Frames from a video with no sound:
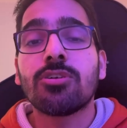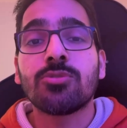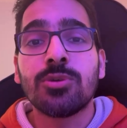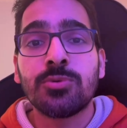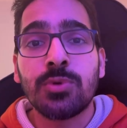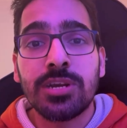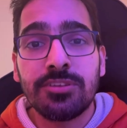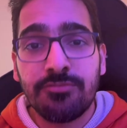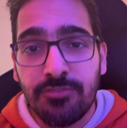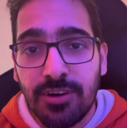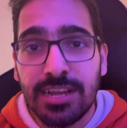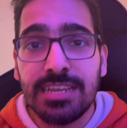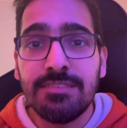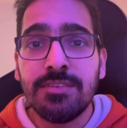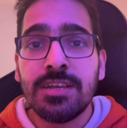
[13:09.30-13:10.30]
for
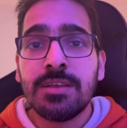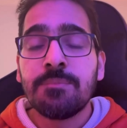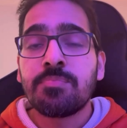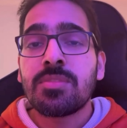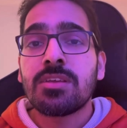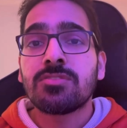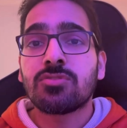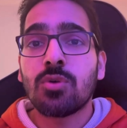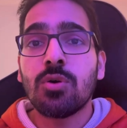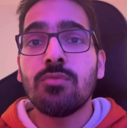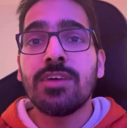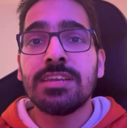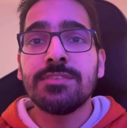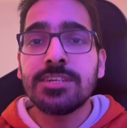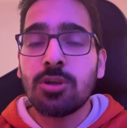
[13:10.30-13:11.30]
2025.
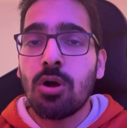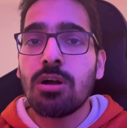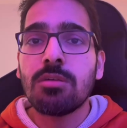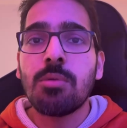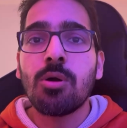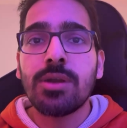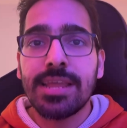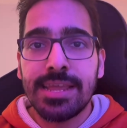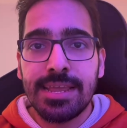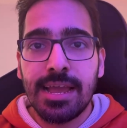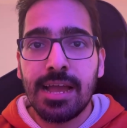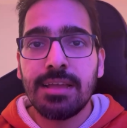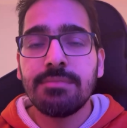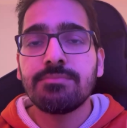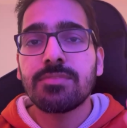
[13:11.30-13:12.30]
So when we talk about
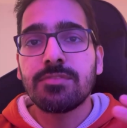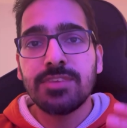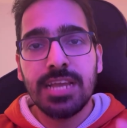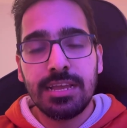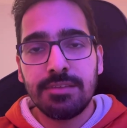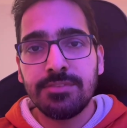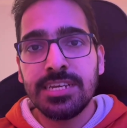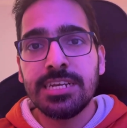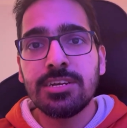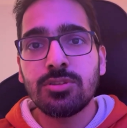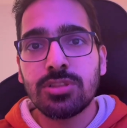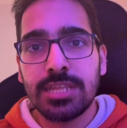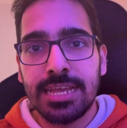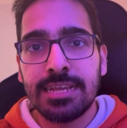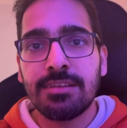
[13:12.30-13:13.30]
AI, we
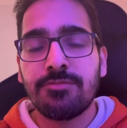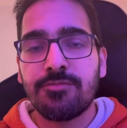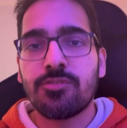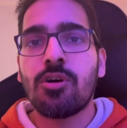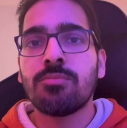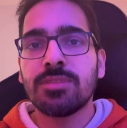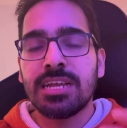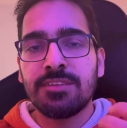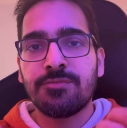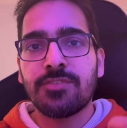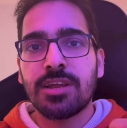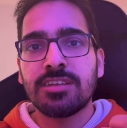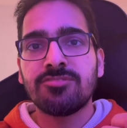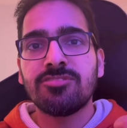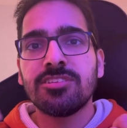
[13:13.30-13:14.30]
need to think from the
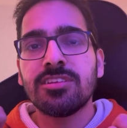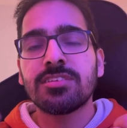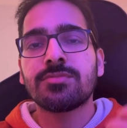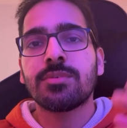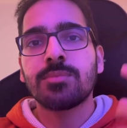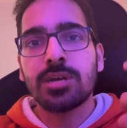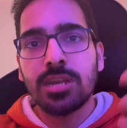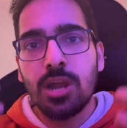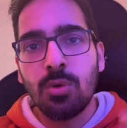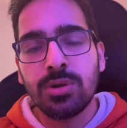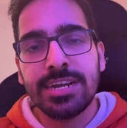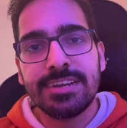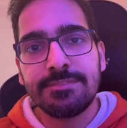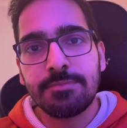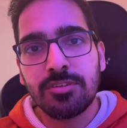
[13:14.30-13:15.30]
infra engineers, from the
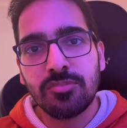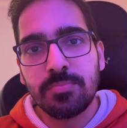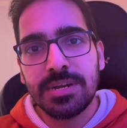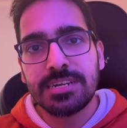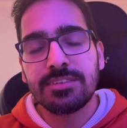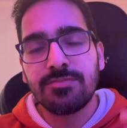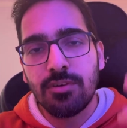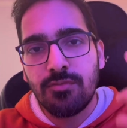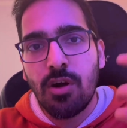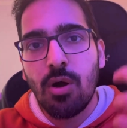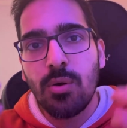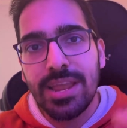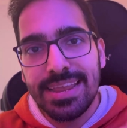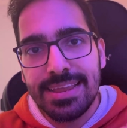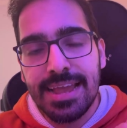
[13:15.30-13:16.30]
cloud native perspective of
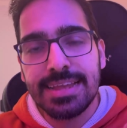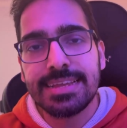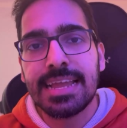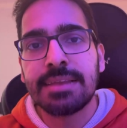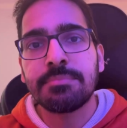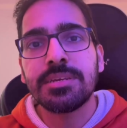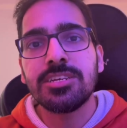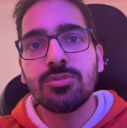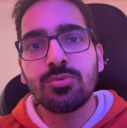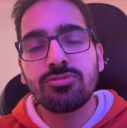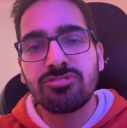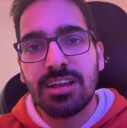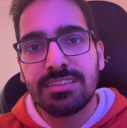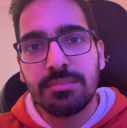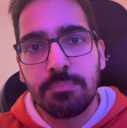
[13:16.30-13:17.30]
how AI can be
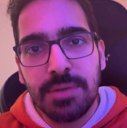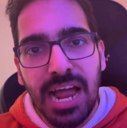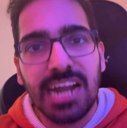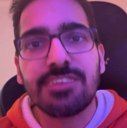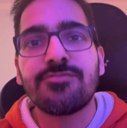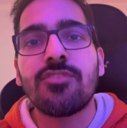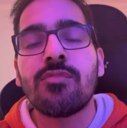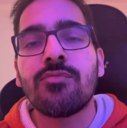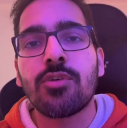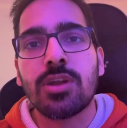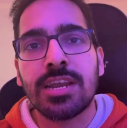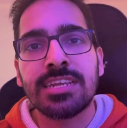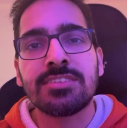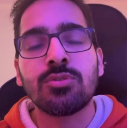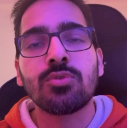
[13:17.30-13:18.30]
used as a platform
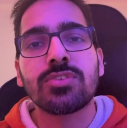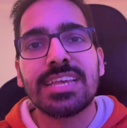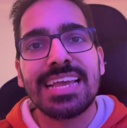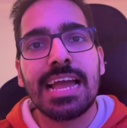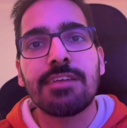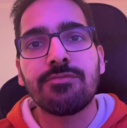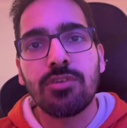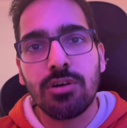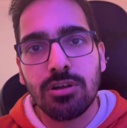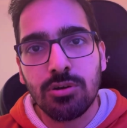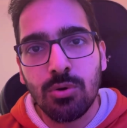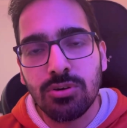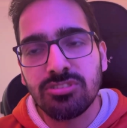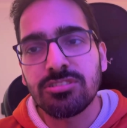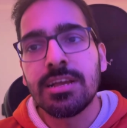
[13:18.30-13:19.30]
for running those AI
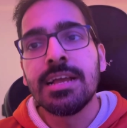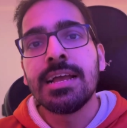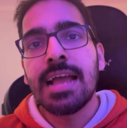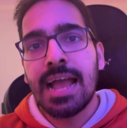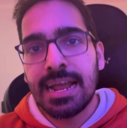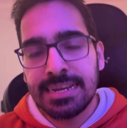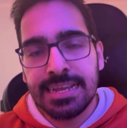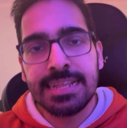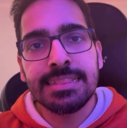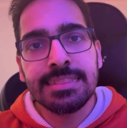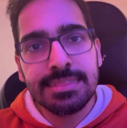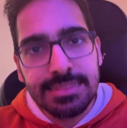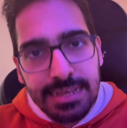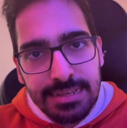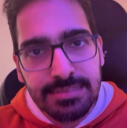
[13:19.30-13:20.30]
workloads. And
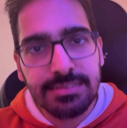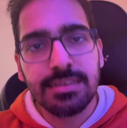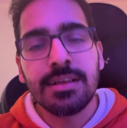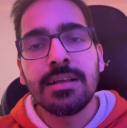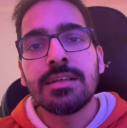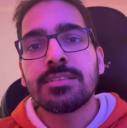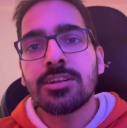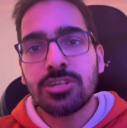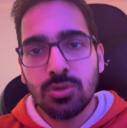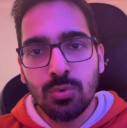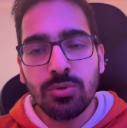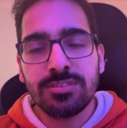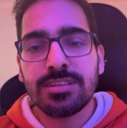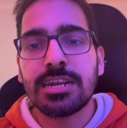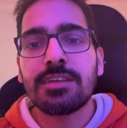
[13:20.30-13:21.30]
in this, the
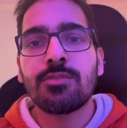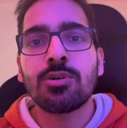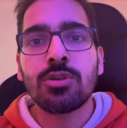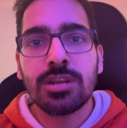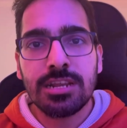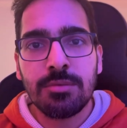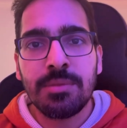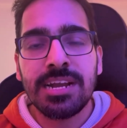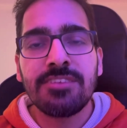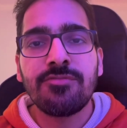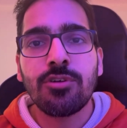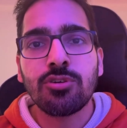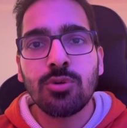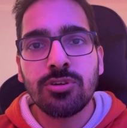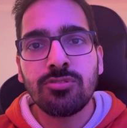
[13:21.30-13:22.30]
tools that I want to
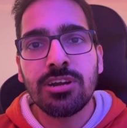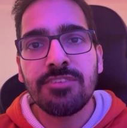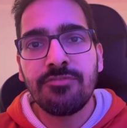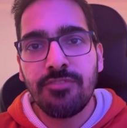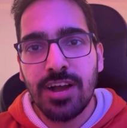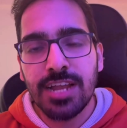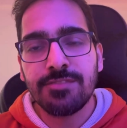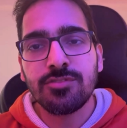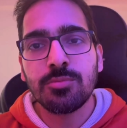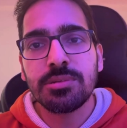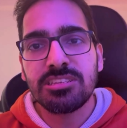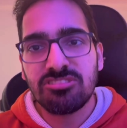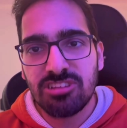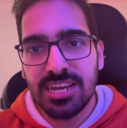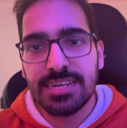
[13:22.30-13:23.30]
recommend for 2025
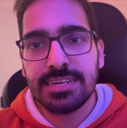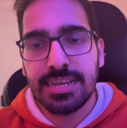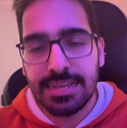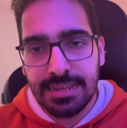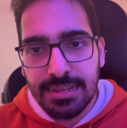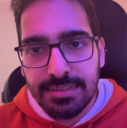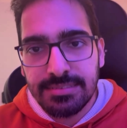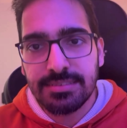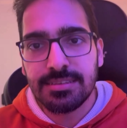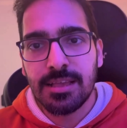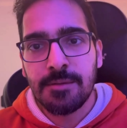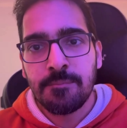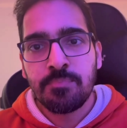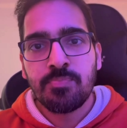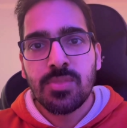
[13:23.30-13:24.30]
to be checked
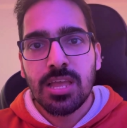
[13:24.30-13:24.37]
is